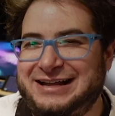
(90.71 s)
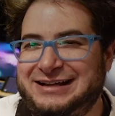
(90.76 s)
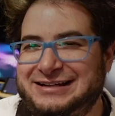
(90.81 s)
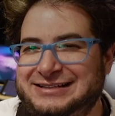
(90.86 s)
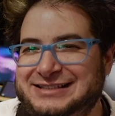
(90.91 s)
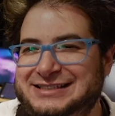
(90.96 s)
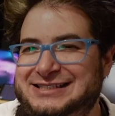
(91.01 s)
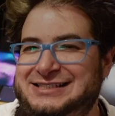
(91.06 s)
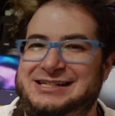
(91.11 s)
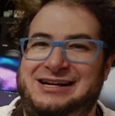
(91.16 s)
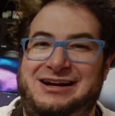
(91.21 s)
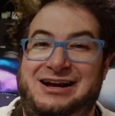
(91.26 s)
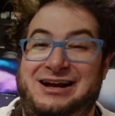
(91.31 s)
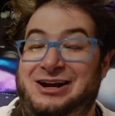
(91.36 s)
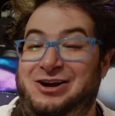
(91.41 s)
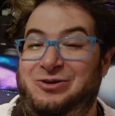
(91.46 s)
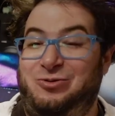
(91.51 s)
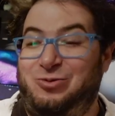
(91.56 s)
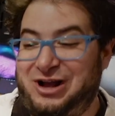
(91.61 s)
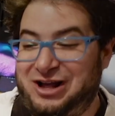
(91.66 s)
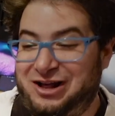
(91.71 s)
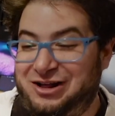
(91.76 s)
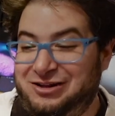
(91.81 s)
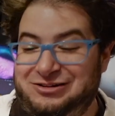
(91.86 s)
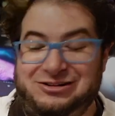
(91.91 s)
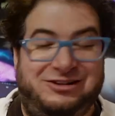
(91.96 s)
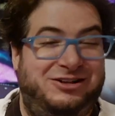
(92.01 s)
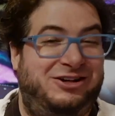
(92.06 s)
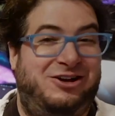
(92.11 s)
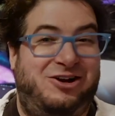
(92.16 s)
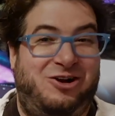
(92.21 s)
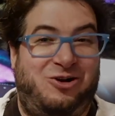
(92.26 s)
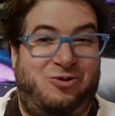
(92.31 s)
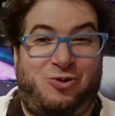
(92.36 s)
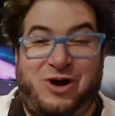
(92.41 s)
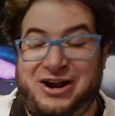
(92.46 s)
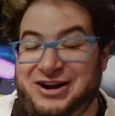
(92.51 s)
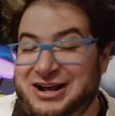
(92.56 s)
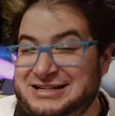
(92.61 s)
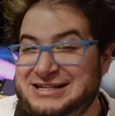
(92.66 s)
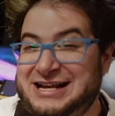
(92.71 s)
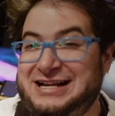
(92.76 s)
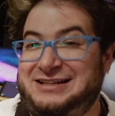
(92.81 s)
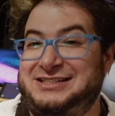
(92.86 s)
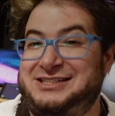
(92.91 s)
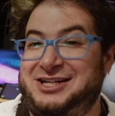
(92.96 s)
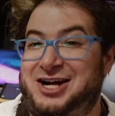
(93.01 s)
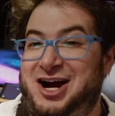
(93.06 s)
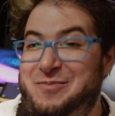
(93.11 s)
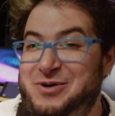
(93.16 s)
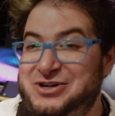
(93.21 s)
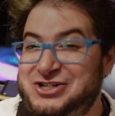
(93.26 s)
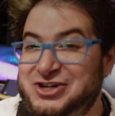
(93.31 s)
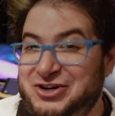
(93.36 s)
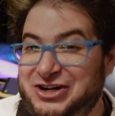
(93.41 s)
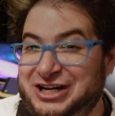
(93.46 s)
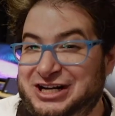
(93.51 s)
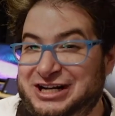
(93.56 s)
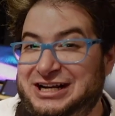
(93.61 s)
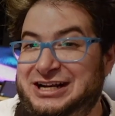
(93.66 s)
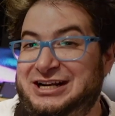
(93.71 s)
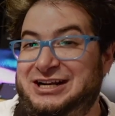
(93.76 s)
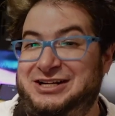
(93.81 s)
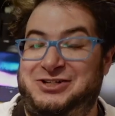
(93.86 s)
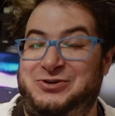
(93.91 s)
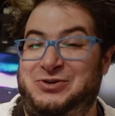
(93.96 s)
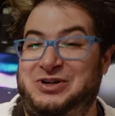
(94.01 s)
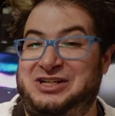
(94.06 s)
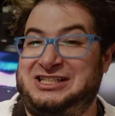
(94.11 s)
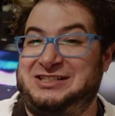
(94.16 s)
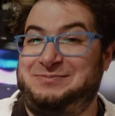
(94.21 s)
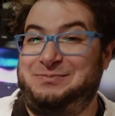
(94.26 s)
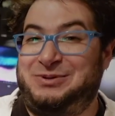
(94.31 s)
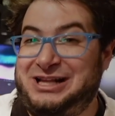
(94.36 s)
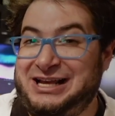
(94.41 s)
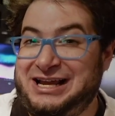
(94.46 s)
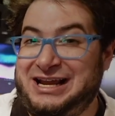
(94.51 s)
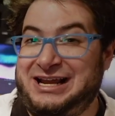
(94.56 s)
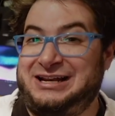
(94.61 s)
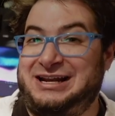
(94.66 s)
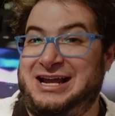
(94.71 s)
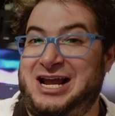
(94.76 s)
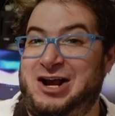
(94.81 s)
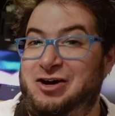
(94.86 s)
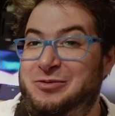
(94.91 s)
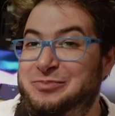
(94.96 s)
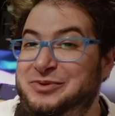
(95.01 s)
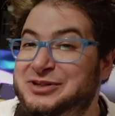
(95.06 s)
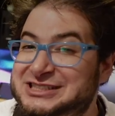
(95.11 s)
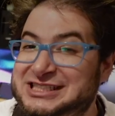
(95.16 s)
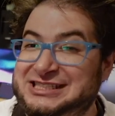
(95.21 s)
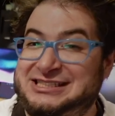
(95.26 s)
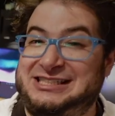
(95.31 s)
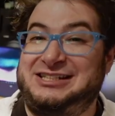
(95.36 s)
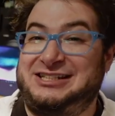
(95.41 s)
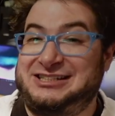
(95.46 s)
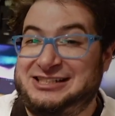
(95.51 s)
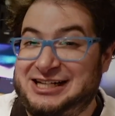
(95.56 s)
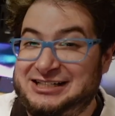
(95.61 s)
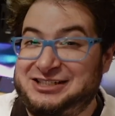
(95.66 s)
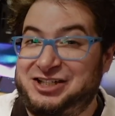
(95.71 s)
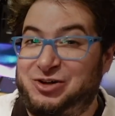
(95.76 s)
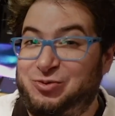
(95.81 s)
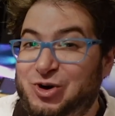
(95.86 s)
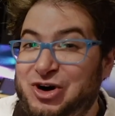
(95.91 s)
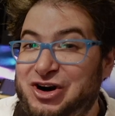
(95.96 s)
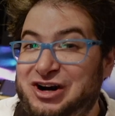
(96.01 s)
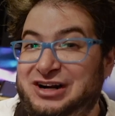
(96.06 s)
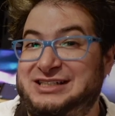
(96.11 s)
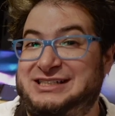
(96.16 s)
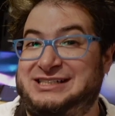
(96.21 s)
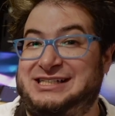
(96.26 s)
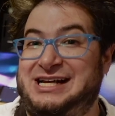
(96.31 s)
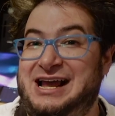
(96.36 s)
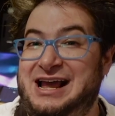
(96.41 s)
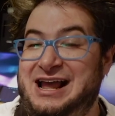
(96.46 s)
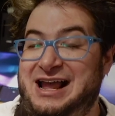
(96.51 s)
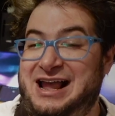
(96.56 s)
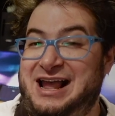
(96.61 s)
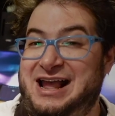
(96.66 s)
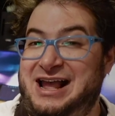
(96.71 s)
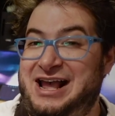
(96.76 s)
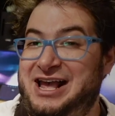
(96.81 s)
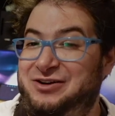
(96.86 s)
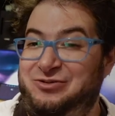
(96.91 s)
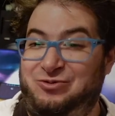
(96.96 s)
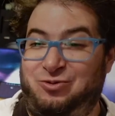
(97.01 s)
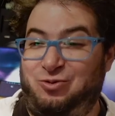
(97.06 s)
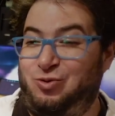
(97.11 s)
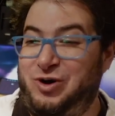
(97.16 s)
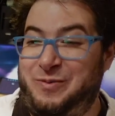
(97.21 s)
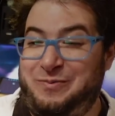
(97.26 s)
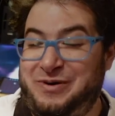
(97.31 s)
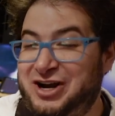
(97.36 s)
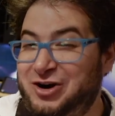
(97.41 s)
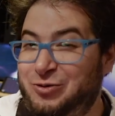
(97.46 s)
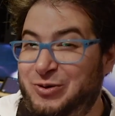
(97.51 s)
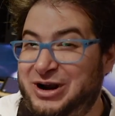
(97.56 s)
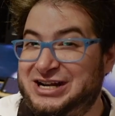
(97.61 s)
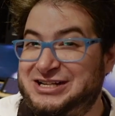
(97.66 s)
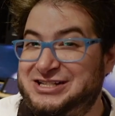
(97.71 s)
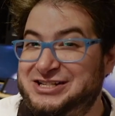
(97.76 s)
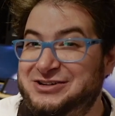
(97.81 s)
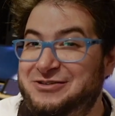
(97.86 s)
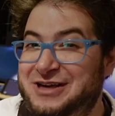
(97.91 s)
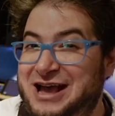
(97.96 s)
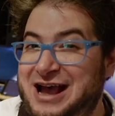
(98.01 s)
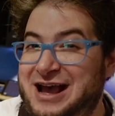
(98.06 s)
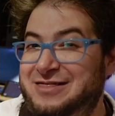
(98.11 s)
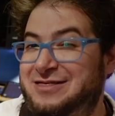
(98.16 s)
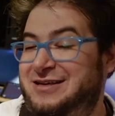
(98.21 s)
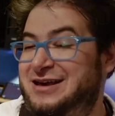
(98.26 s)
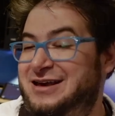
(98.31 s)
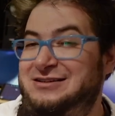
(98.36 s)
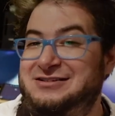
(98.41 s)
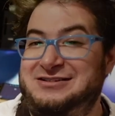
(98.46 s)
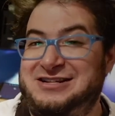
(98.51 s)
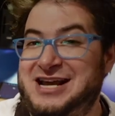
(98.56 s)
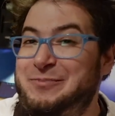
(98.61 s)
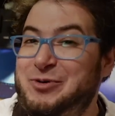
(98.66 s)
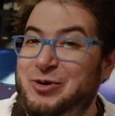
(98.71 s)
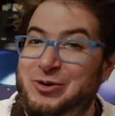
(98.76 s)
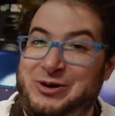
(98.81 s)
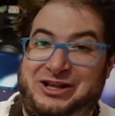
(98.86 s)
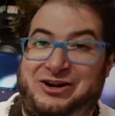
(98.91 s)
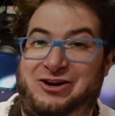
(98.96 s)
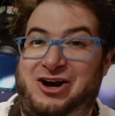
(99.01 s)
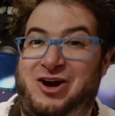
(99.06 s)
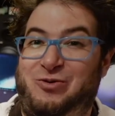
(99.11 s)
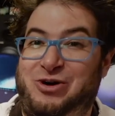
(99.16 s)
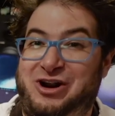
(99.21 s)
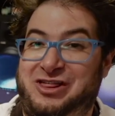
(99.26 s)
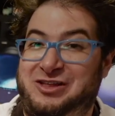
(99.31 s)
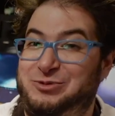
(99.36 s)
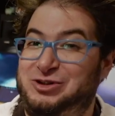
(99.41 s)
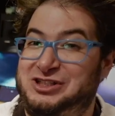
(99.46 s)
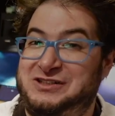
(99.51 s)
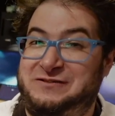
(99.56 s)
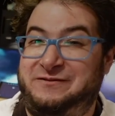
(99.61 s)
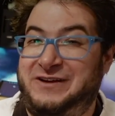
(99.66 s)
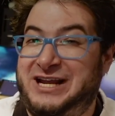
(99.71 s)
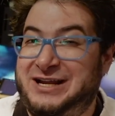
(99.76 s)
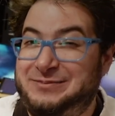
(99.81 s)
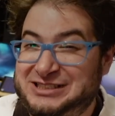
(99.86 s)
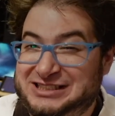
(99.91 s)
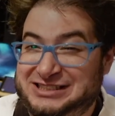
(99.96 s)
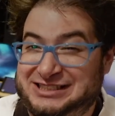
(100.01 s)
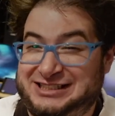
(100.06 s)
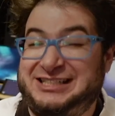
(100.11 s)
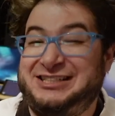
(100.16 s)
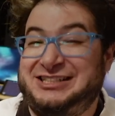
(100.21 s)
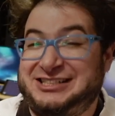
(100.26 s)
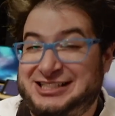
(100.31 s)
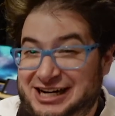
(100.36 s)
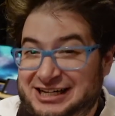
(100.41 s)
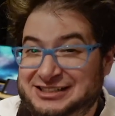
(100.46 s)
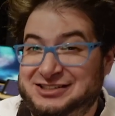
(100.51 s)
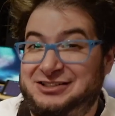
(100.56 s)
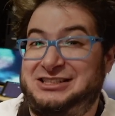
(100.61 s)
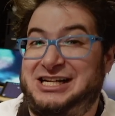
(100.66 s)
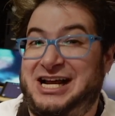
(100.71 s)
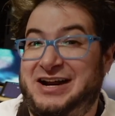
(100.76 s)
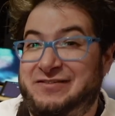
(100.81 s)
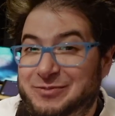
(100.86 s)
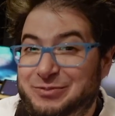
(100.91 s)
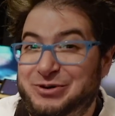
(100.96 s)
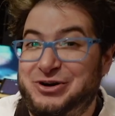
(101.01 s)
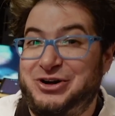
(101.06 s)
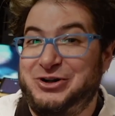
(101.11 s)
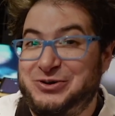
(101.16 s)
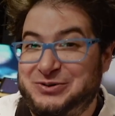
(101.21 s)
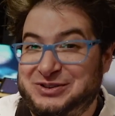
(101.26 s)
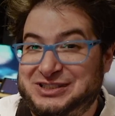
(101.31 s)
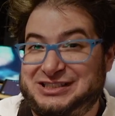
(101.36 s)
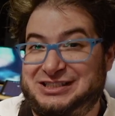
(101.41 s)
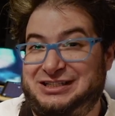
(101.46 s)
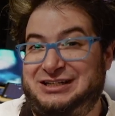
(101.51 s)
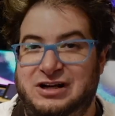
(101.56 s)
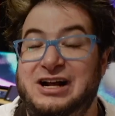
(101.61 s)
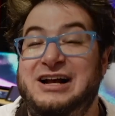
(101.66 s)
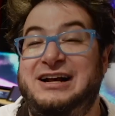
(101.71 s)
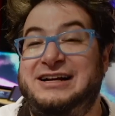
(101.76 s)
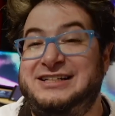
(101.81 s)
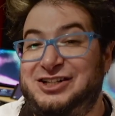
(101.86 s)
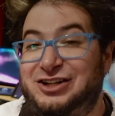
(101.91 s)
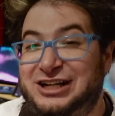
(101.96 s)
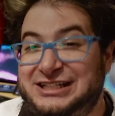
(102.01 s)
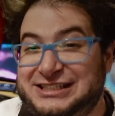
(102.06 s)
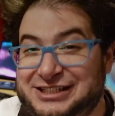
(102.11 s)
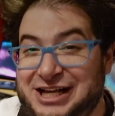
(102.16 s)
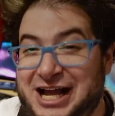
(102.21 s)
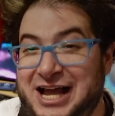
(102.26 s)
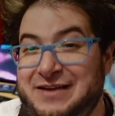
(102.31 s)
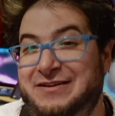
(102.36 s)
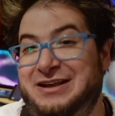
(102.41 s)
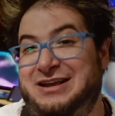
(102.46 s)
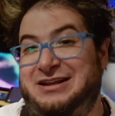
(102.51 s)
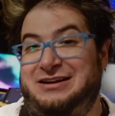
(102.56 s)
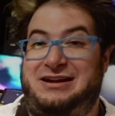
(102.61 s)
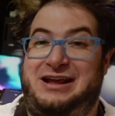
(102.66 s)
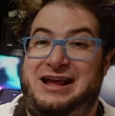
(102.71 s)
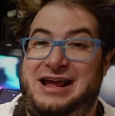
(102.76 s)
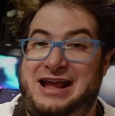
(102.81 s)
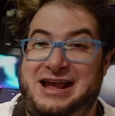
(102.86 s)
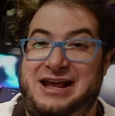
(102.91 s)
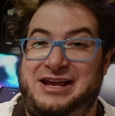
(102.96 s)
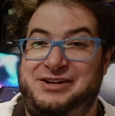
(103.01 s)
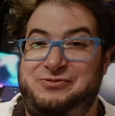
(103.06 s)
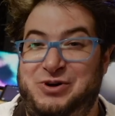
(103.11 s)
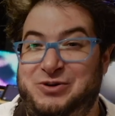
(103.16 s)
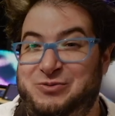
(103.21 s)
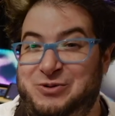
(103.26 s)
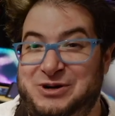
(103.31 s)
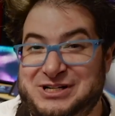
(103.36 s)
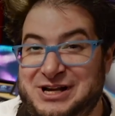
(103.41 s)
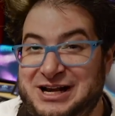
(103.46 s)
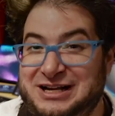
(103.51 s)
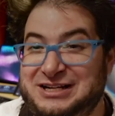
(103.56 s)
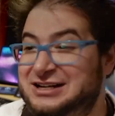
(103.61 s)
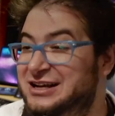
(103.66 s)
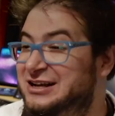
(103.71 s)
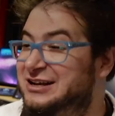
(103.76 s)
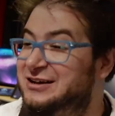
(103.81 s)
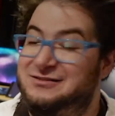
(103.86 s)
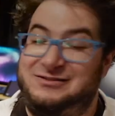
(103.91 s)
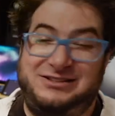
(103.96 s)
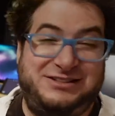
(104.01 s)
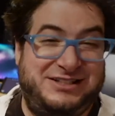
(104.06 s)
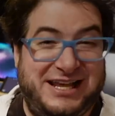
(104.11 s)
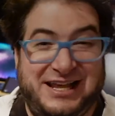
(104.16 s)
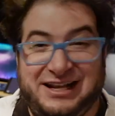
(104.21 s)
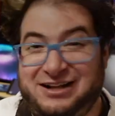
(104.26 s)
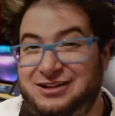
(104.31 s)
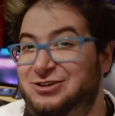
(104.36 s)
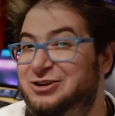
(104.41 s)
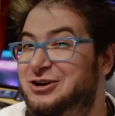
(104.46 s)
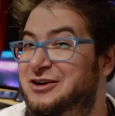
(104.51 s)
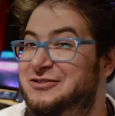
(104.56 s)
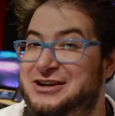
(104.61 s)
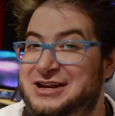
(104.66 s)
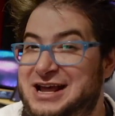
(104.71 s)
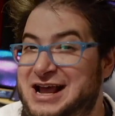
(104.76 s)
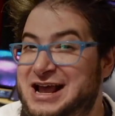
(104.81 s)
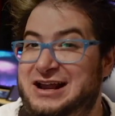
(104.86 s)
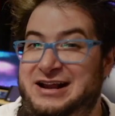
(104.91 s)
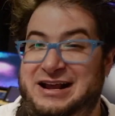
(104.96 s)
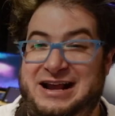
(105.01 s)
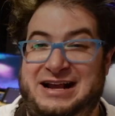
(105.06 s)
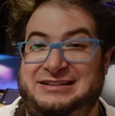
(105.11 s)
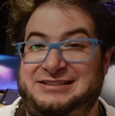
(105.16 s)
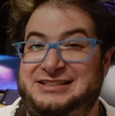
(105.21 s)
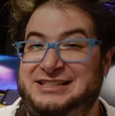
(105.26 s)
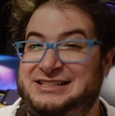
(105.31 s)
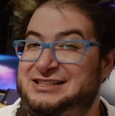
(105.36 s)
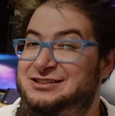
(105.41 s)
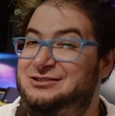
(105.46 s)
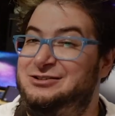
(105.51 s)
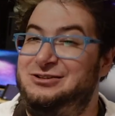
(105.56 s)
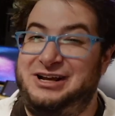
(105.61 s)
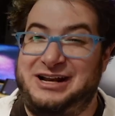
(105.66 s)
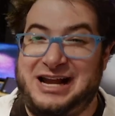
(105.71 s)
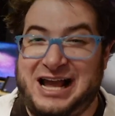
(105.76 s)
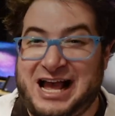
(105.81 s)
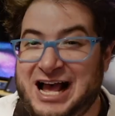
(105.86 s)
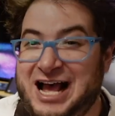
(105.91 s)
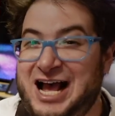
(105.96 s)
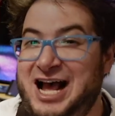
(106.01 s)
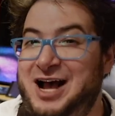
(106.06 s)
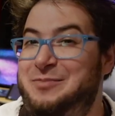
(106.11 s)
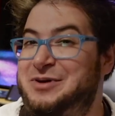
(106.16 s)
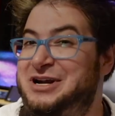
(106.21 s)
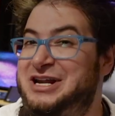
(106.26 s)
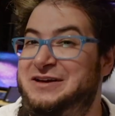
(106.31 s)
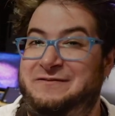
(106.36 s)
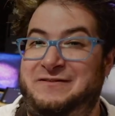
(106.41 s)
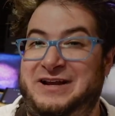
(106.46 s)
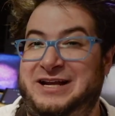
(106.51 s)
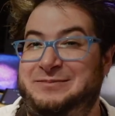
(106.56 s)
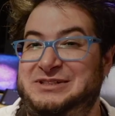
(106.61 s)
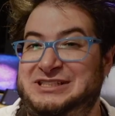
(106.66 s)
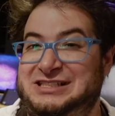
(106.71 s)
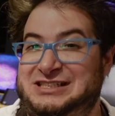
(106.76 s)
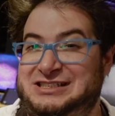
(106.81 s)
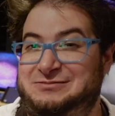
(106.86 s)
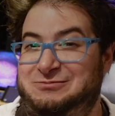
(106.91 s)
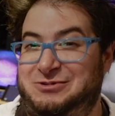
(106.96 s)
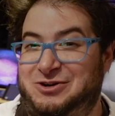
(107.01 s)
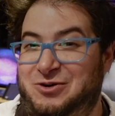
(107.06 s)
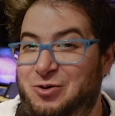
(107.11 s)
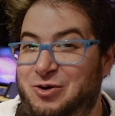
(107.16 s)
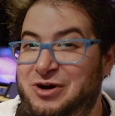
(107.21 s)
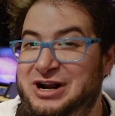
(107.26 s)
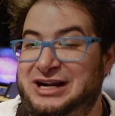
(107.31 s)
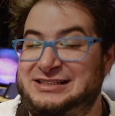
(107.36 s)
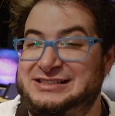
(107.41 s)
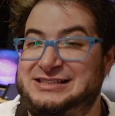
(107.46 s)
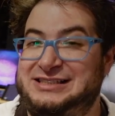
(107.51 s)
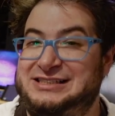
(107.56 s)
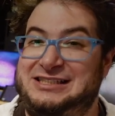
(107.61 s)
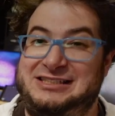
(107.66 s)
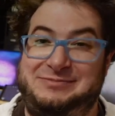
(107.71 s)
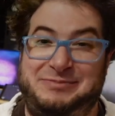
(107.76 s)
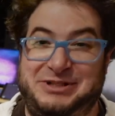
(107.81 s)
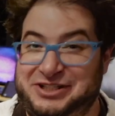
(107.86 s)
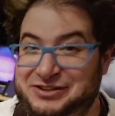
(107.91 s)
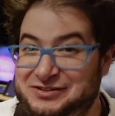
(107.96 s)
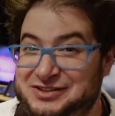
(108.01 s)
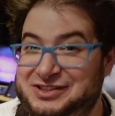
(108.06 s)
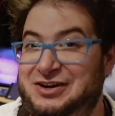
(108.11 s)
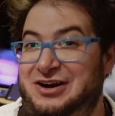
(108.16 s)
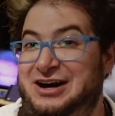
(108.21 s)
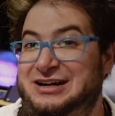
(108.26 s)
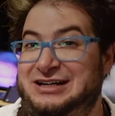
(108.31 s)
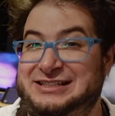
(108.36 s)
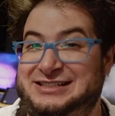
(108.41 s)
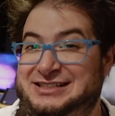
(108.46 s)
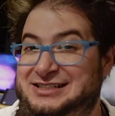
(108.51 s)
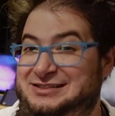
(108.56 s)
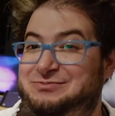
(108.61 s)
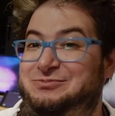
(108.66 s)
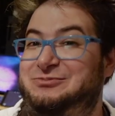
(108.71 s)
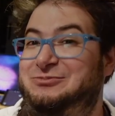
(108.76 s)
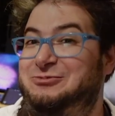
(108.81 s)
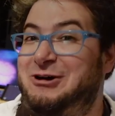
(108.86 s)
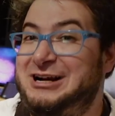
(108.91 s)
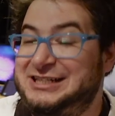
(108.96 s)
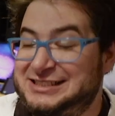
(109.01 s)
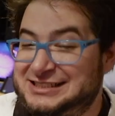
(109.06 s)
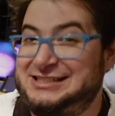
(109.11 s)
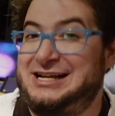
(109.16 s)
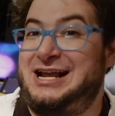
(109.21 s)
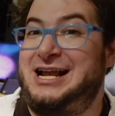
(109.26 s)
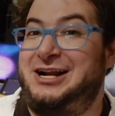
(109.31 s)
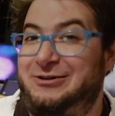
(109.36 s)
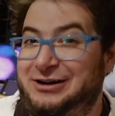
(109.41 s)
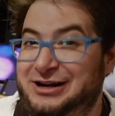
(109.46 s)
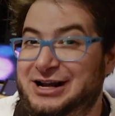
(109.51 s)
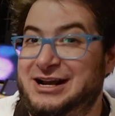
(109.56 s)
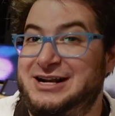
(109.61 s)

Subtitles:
is, well, why not take this opportunity to explain how a music synthesizer works? And what better way to do that than demo it on one of the most famous synthesizers ever produced? So let's dive in, and when we're done, take a look on the net and just look at how many famous recordings this has been used on. It's quite staggering,